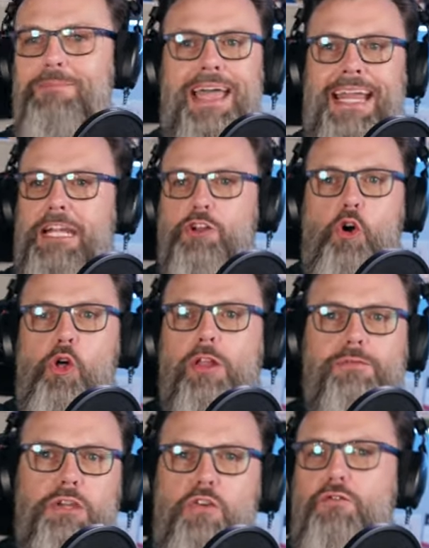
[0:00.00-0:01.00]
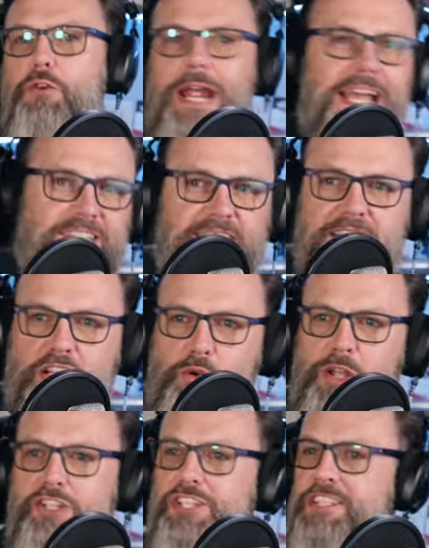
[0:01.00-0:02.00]
I'm mad at all of you for asking
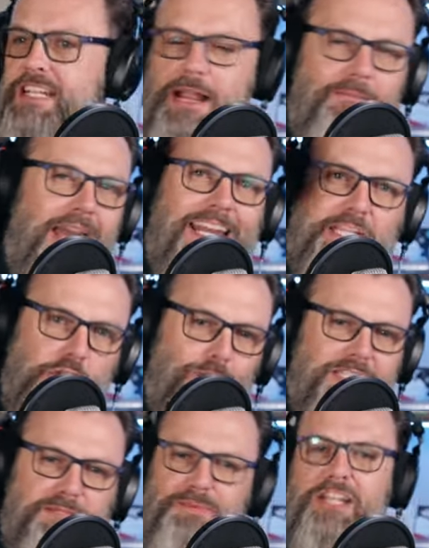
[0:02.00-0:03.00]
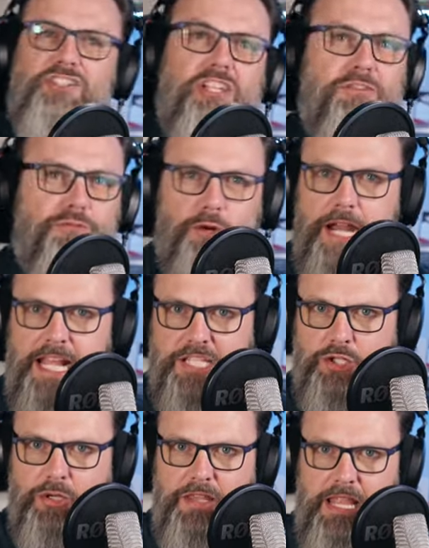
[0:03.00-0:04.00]
the questions, and I'm mad at you especially for
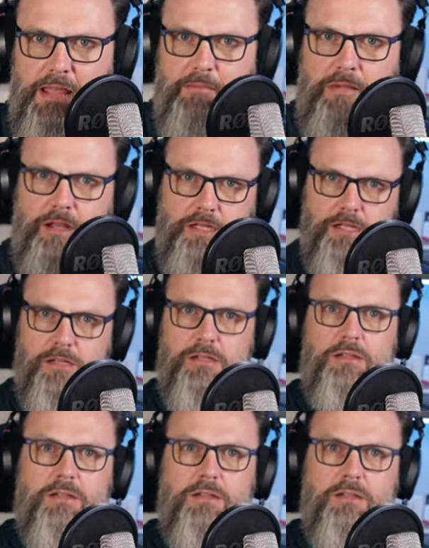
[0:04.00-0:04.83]
answering them.